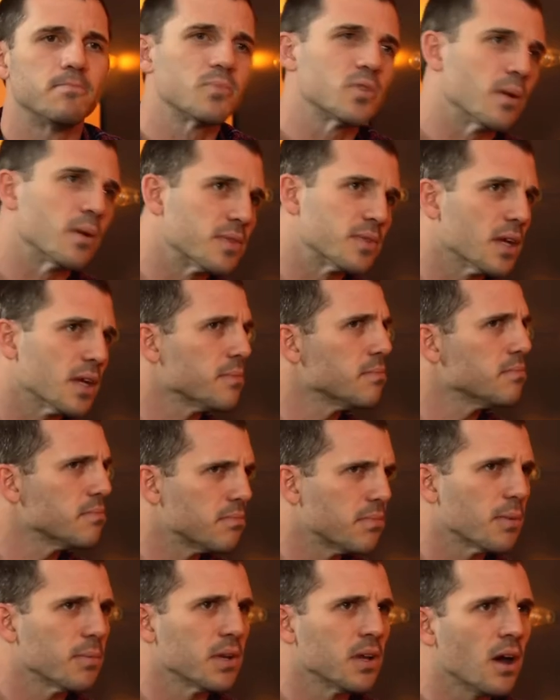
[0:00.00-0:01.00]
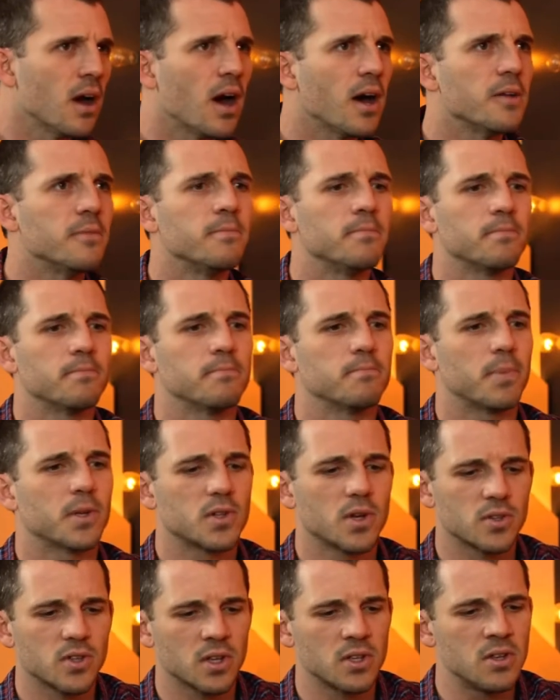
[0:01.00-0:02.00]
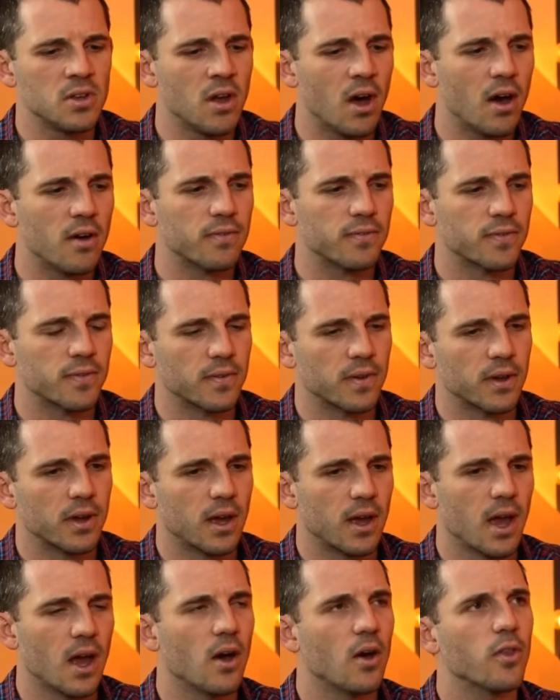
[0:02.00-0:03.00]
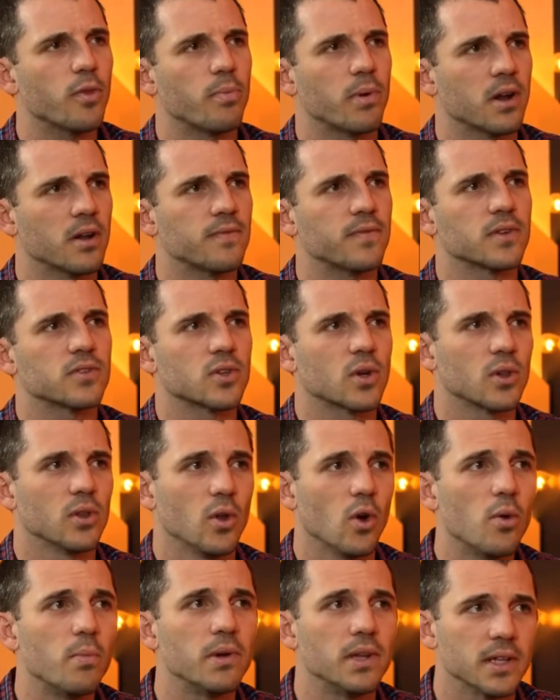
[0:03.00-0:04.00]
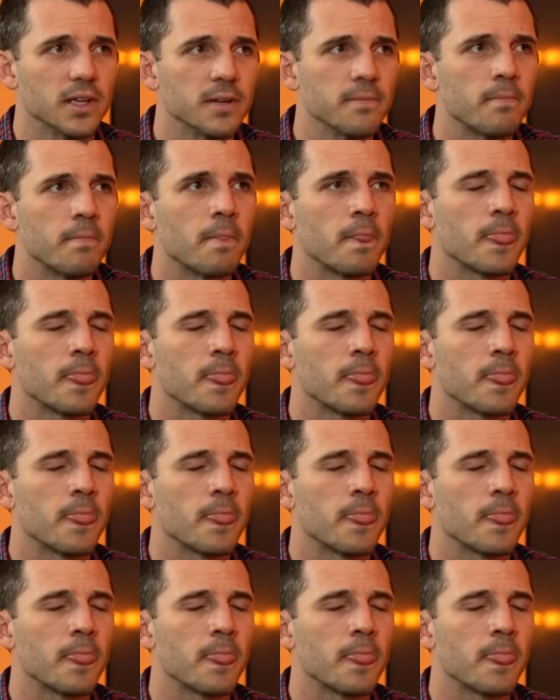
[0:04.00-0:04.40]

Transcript: Some say maybe not. Wow. But there's enough health benefits globally